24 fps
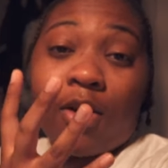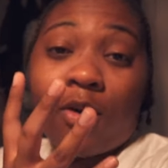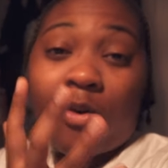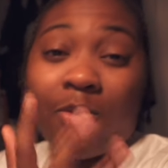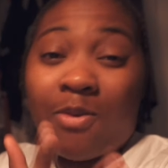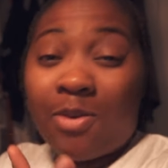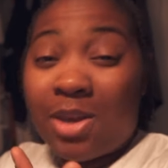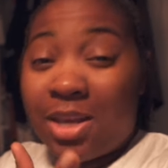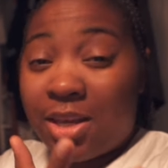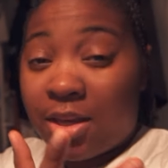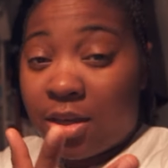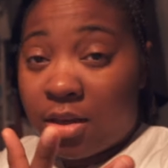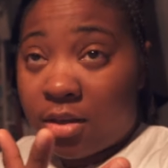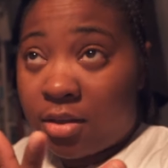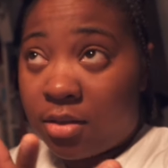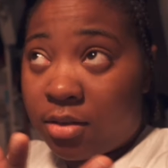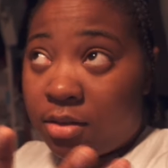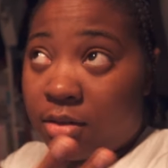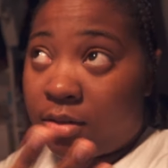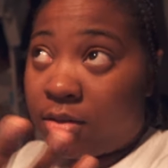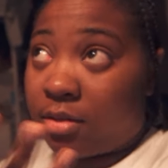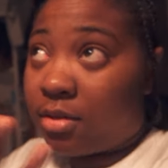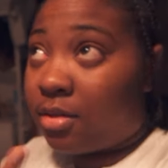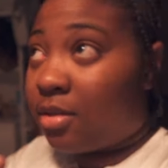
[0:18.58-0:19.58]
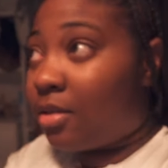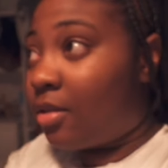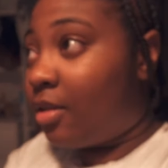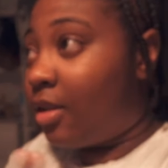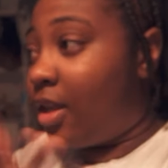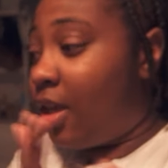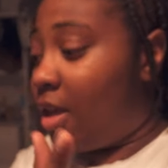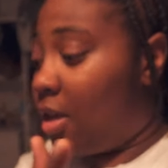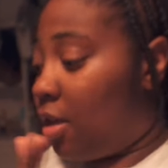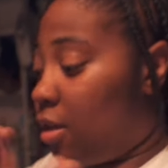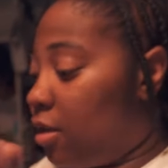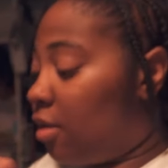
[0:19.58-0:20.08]
week
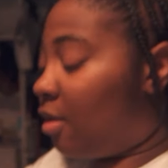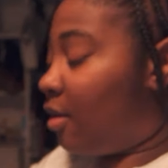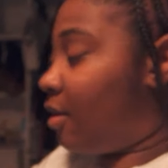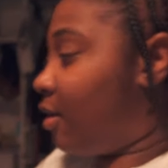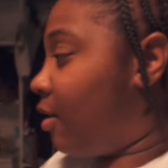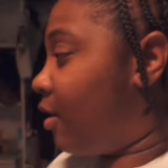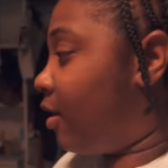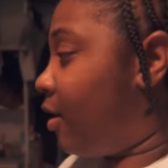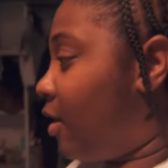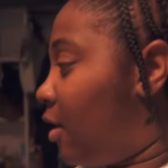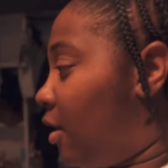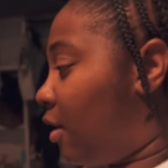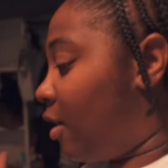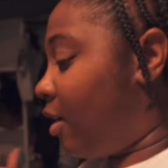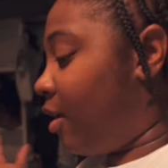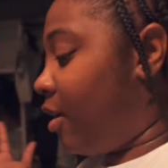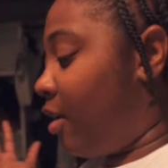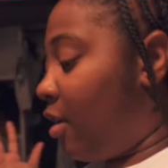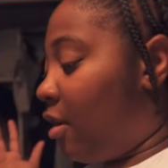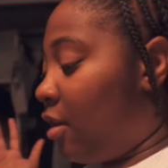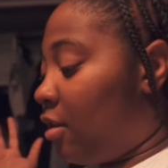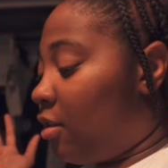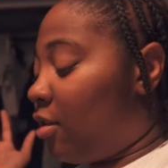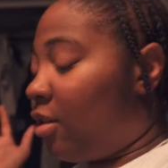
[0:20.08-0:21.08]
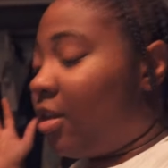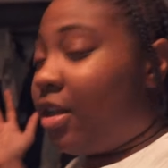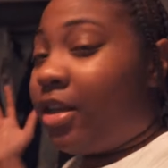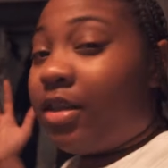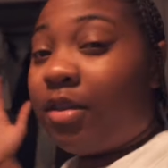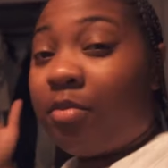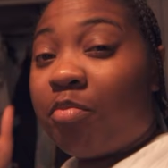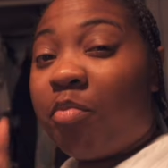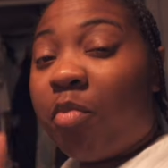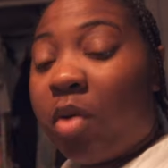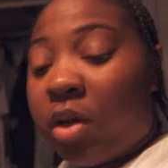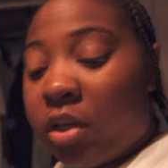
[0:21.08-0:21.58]
day.
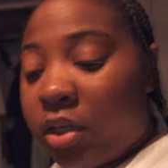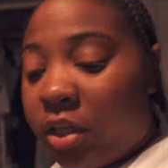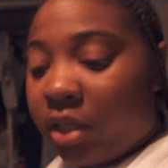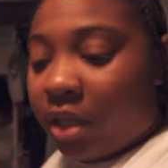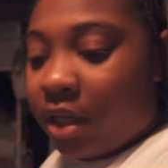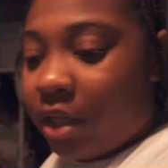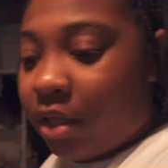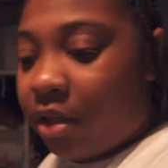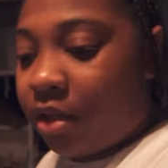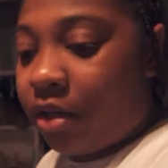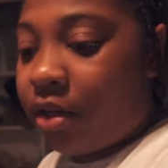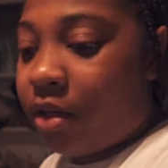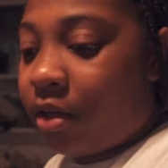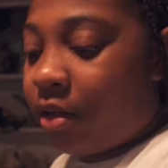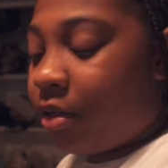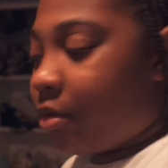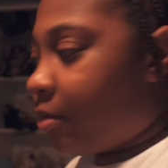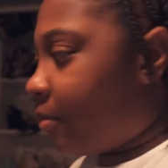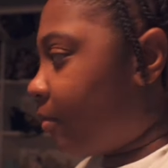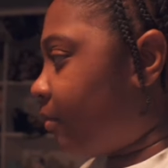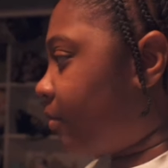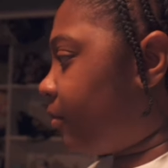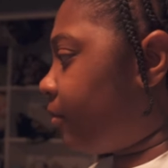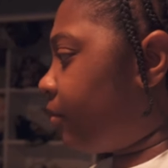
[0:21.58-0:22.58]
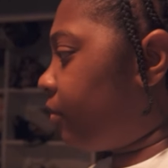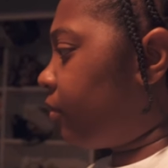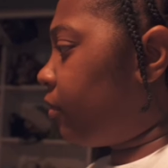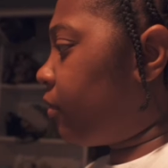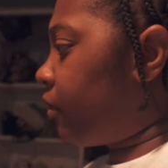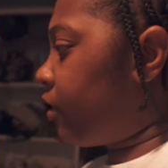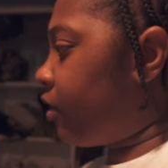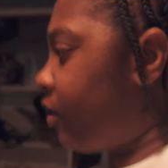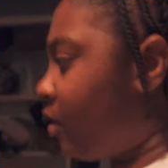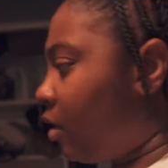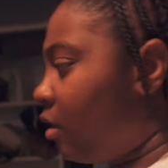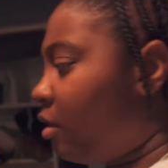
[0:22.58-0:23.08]
Today's Monday the
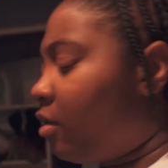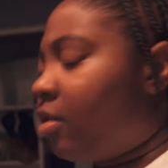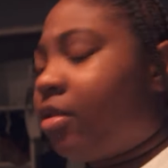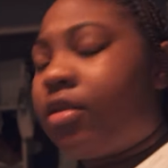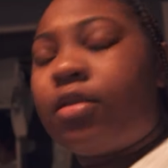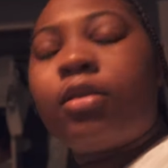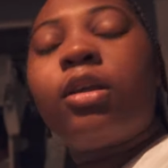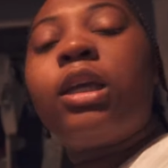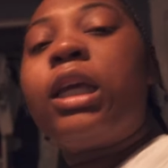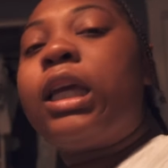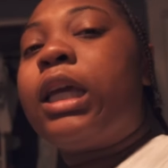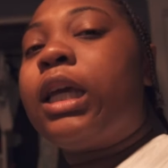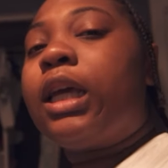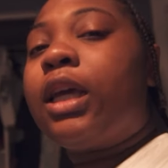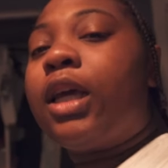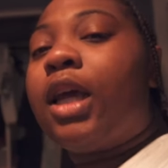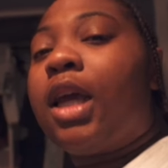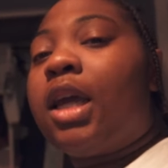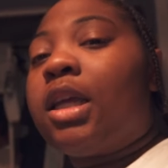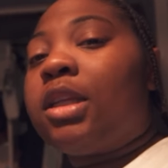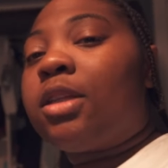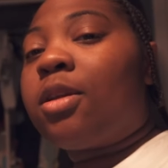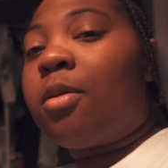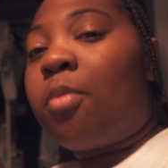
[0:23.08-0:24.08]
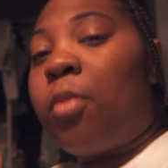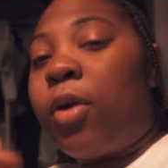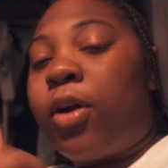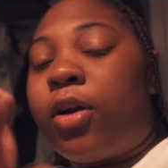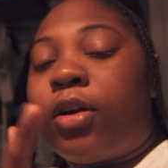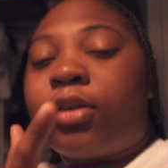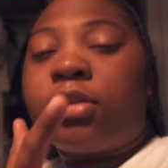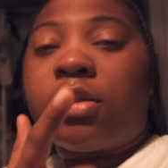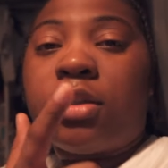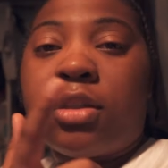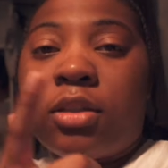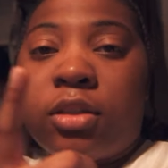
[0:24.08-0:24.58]
6th.
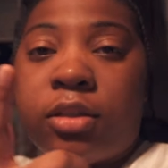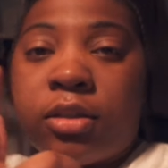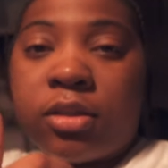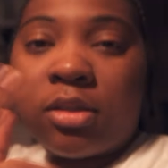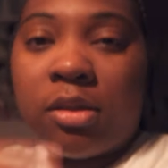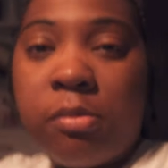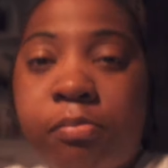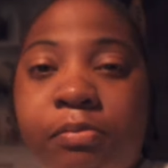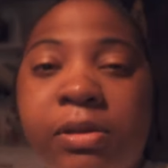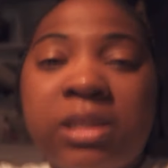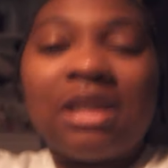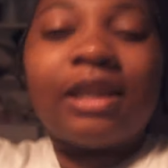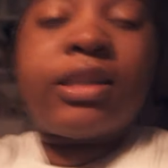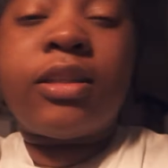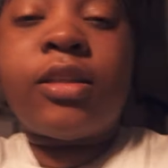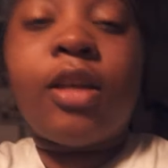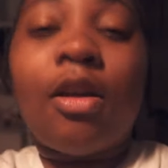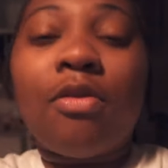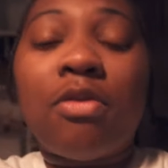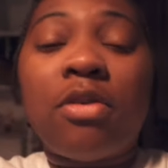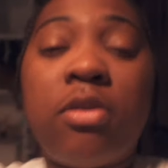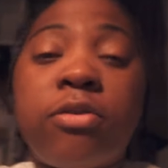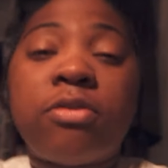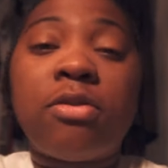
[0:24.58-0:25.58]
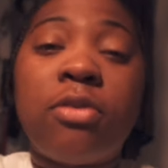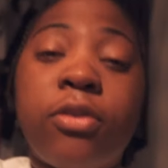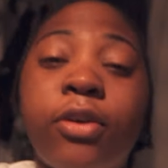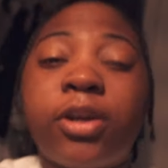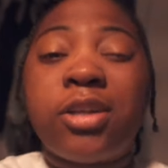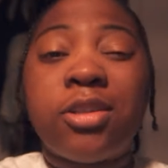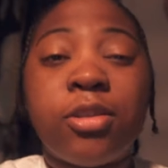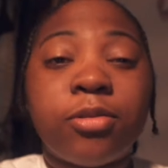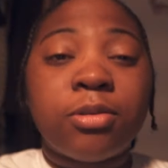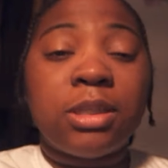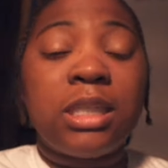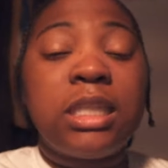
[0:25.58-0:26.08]
Tomorrow's May 7th,
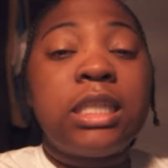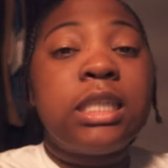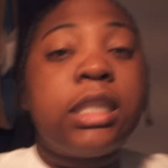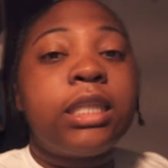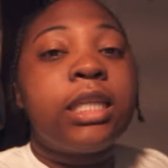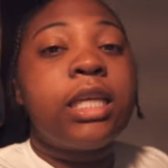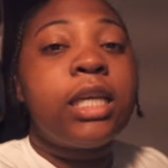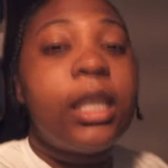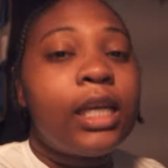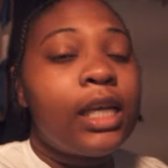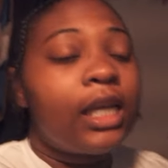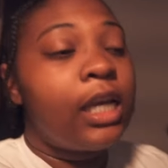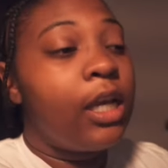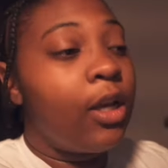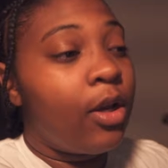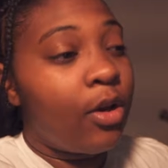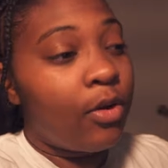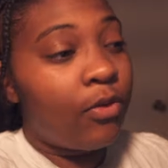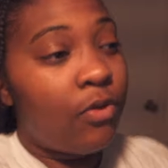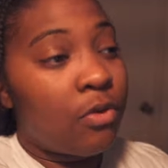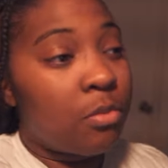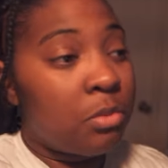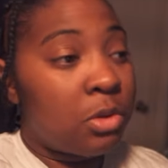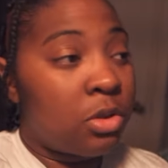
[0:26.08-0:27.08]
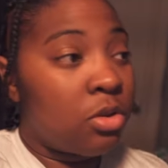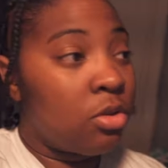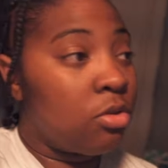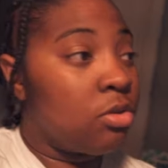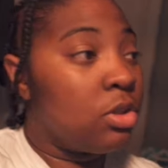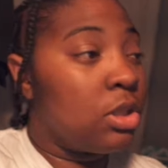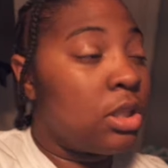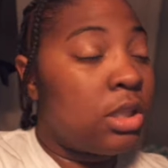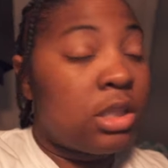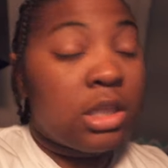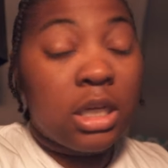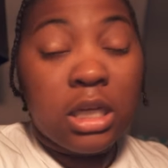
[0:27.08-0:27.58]
graduation day for me. So
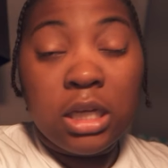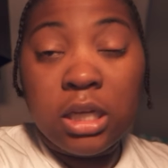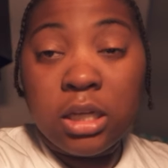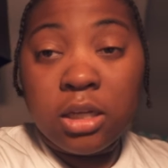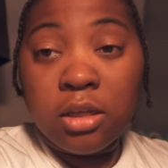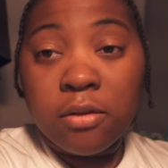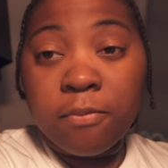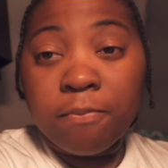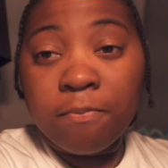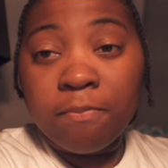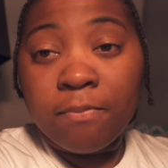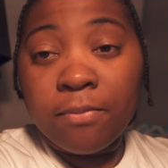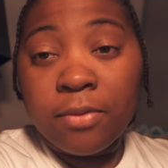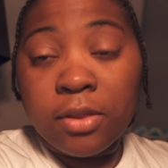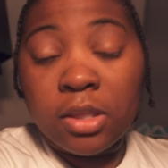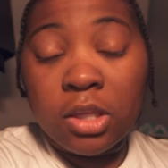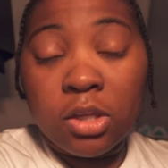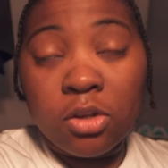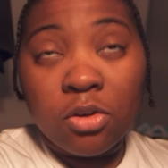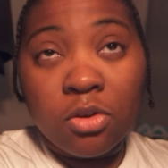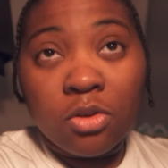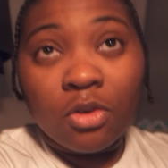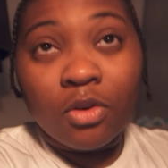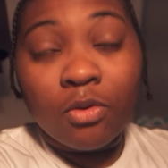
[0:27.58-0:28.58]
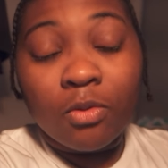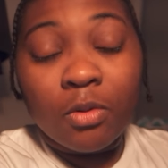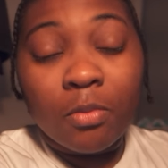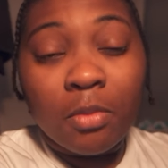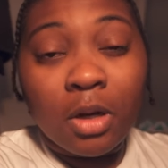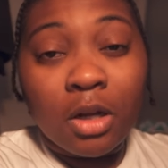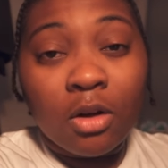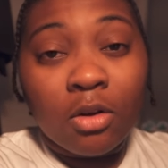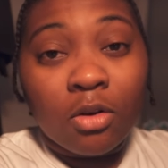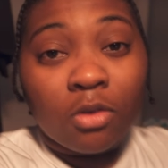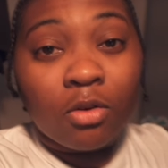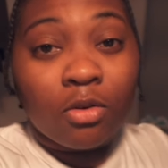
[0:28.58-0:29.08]
today, you know, we
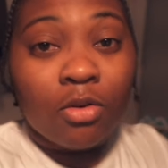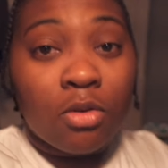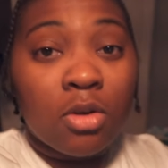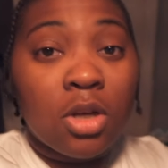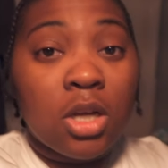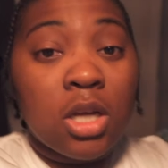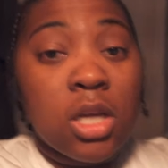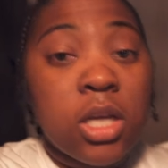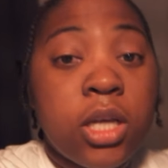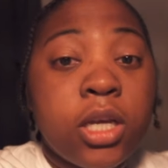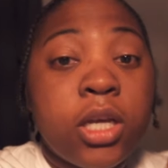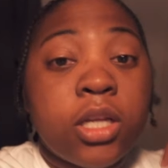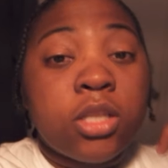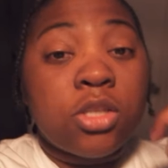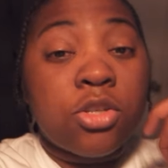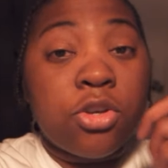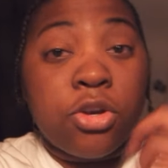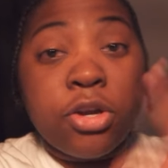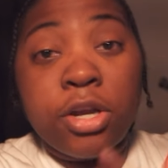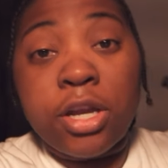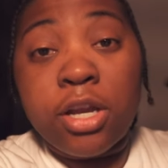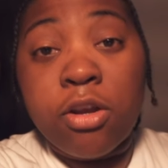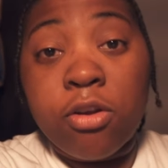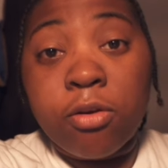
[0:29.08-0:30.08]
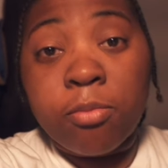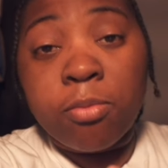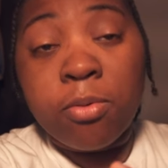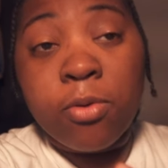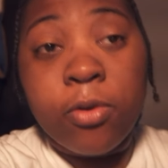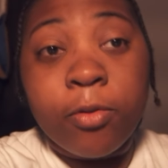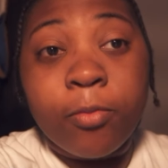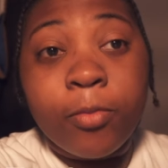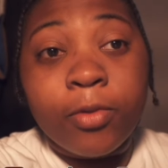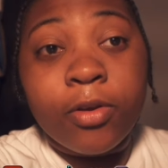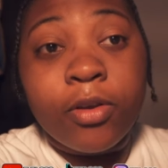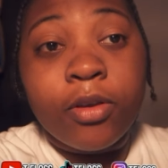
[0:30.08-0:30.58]
about to go to her hair
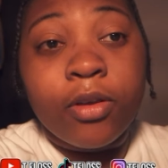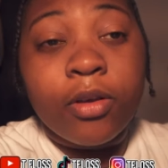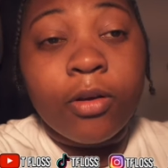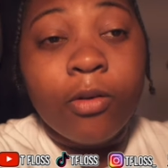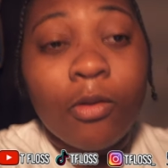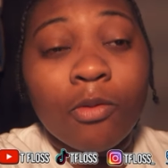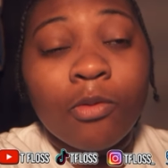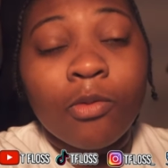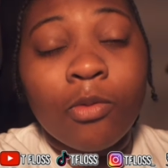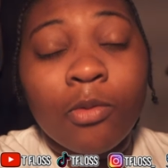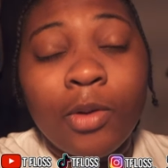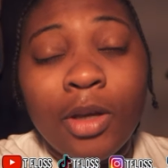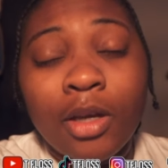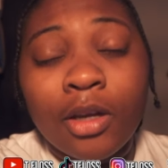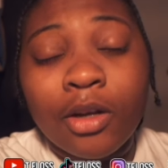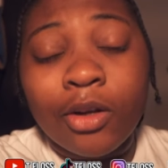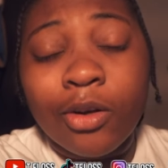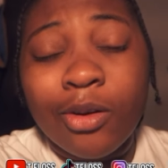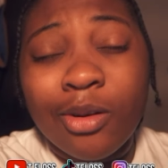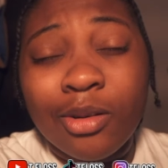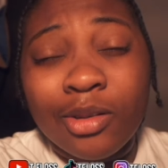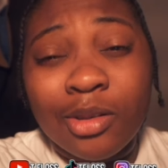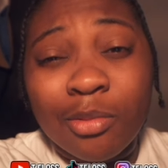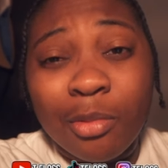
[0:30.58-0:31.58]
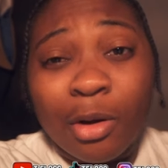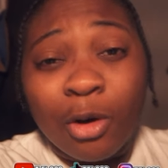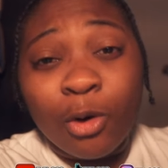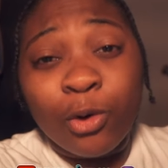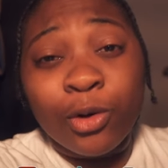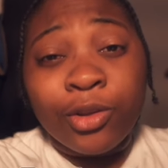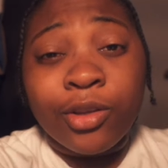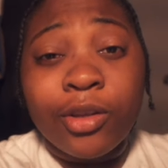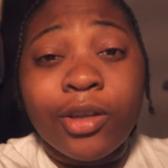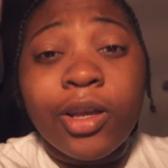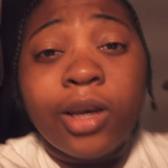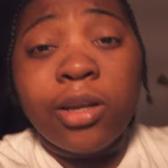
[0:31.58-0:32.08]
appointment. We're going to go to my
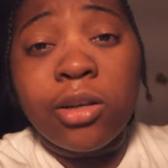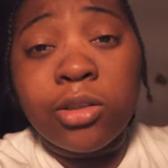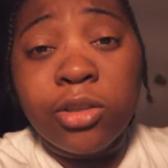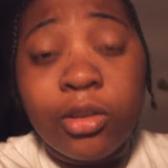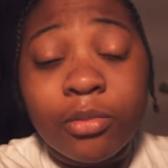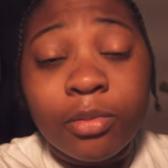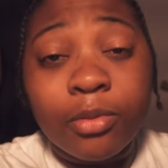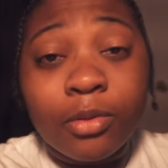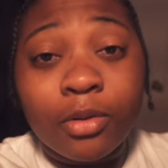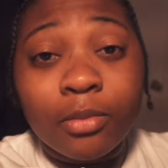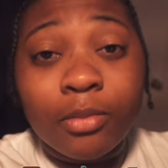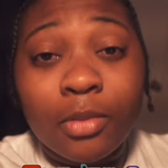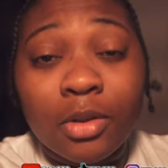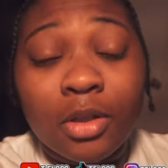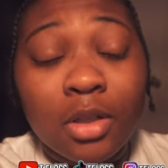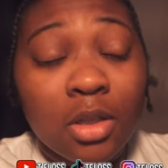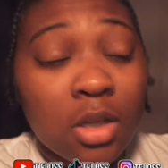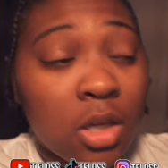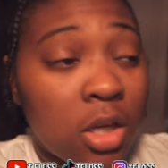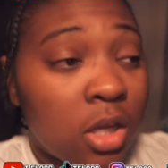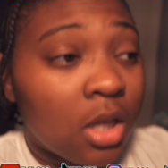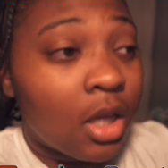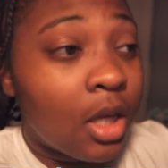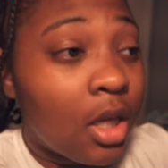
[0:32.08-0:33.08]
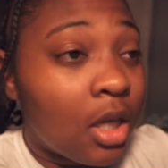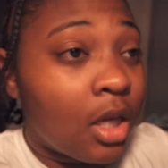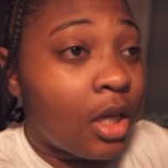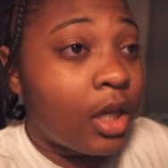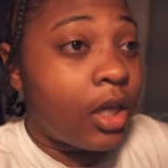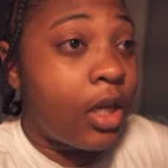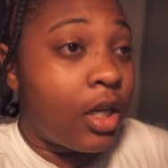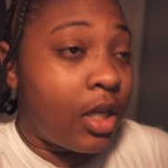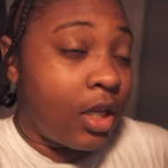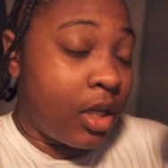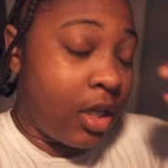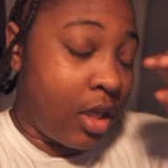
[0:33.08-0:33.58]
orthodontist appointment.
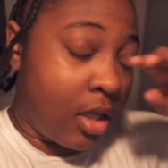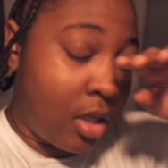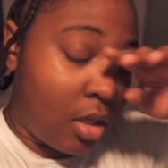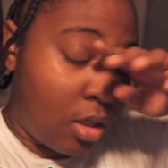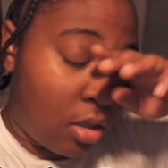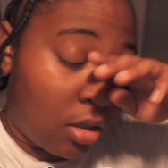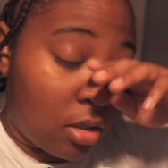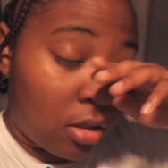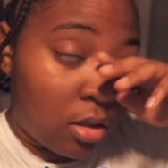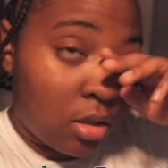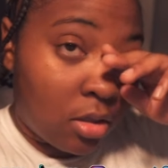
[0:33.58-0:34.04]
And then